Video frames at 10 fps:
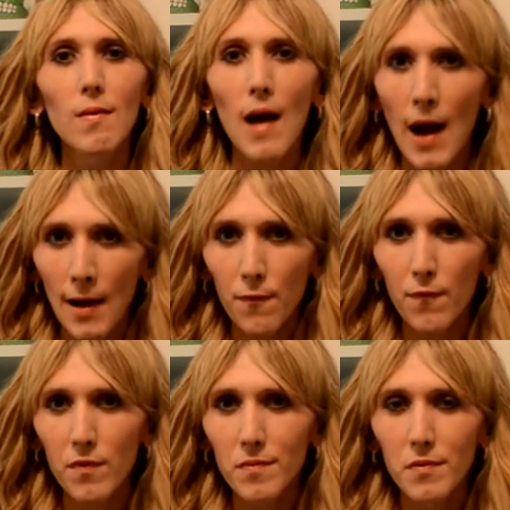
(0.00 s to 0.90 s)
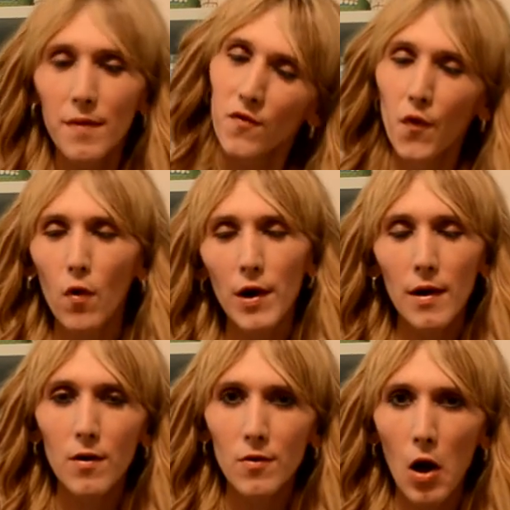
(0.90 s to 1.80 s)
life,
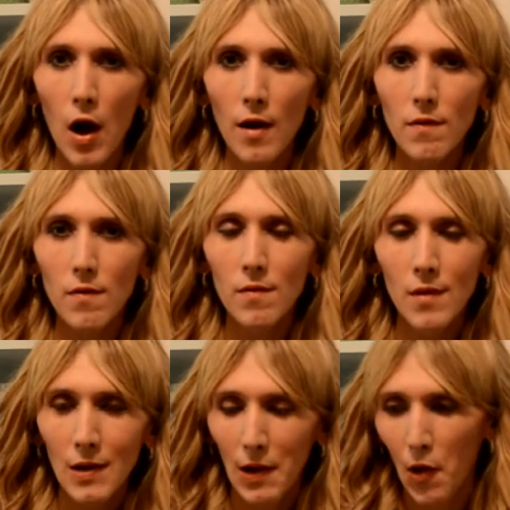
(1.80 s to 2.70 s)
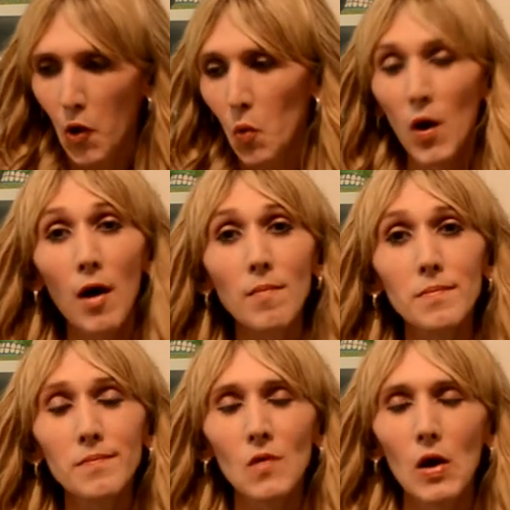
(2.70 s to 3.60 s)
dysphoria or not. Well,
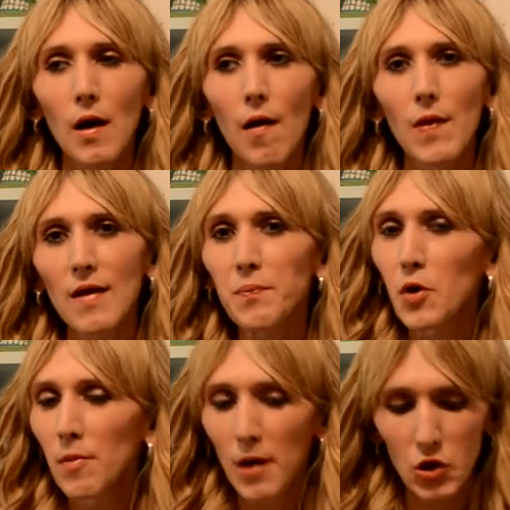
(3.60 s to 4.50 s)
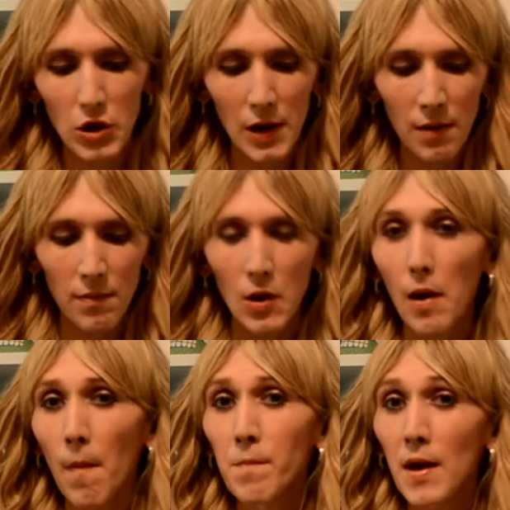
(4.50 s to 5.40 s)
that's pretty much it.
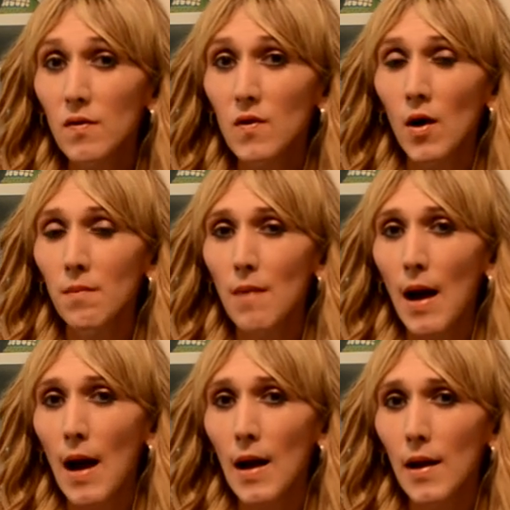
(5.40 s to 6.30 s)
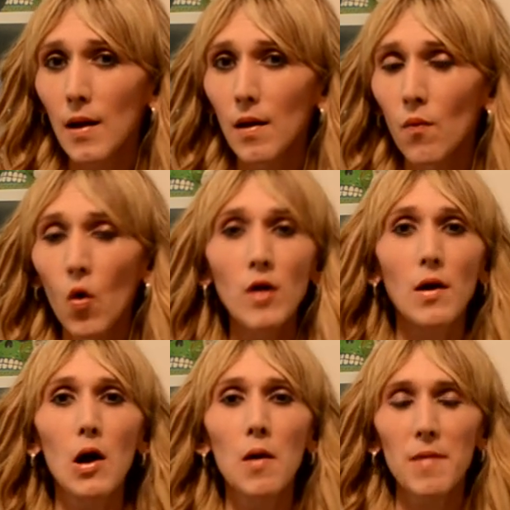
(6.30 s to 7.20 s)
Based on my one
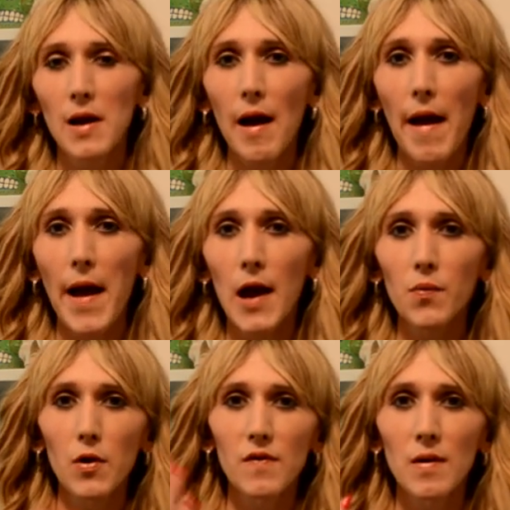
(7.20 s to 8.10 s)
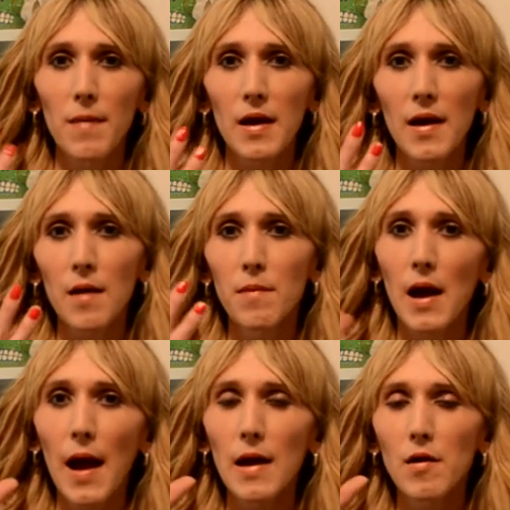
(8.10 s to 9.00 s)
comment I had where somebody gave me a
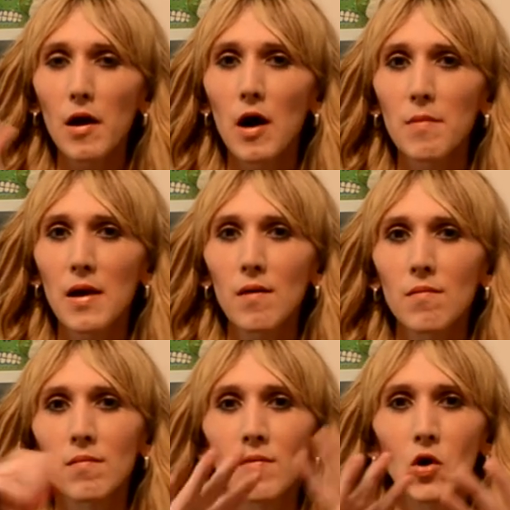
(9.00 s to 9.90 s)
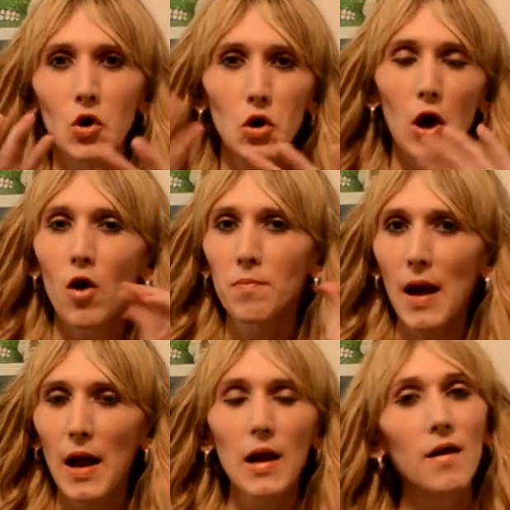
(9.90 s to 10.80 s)
hate comment and called my
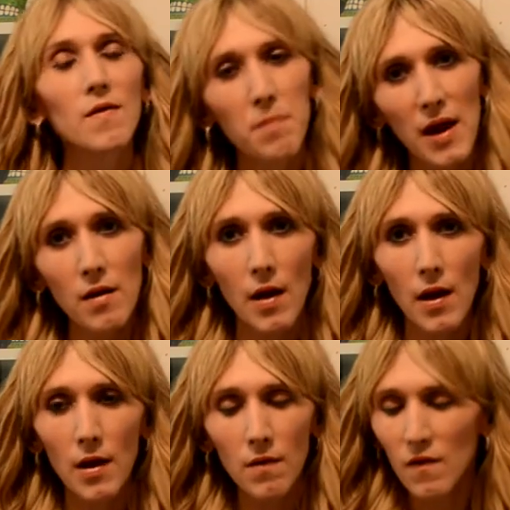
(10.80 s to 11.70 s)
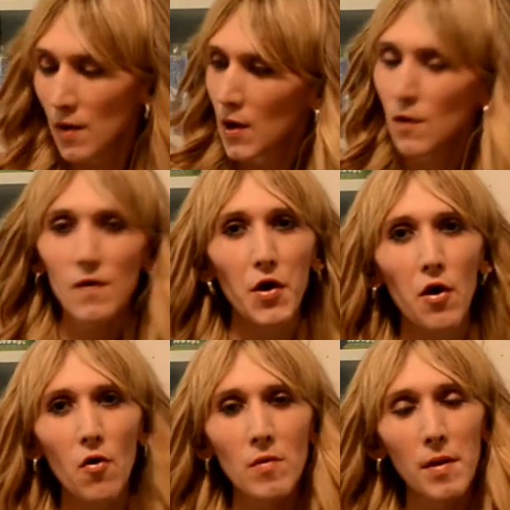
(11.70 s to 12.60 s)
hands man hands.
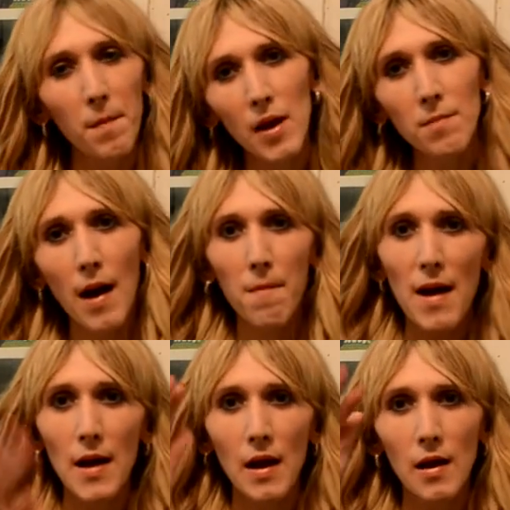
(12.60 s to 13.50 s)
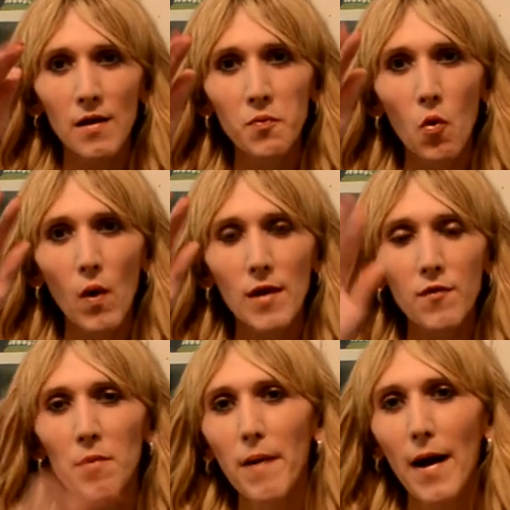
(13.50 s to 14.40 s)
So me and my man hands will wave
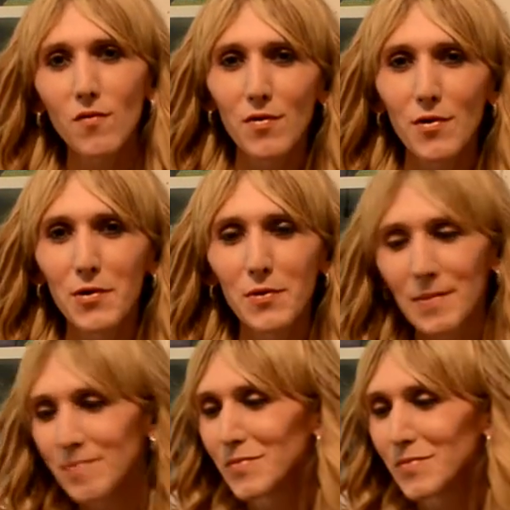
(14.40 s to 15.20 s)
goodbye to you and